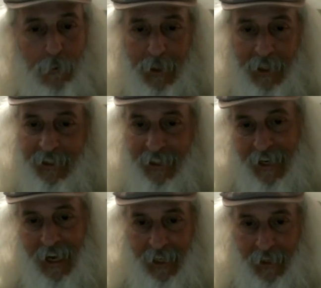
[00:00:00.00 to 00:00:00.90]
really did
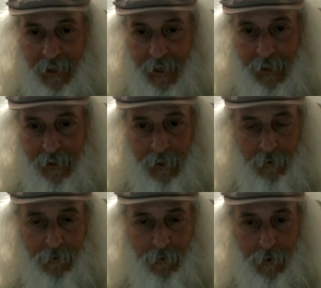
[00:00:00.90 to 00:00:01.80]
anything.
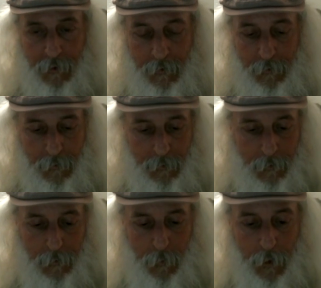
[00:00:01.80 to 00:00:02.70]
Therefore,
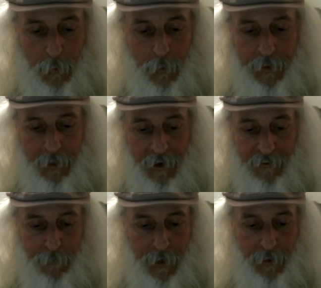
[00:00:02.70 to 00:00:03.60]
what would there
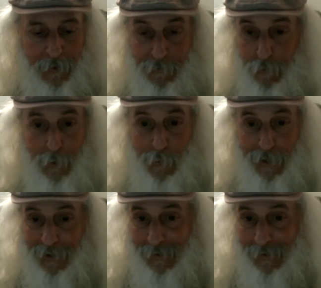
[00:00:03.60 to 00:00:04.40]
have been free will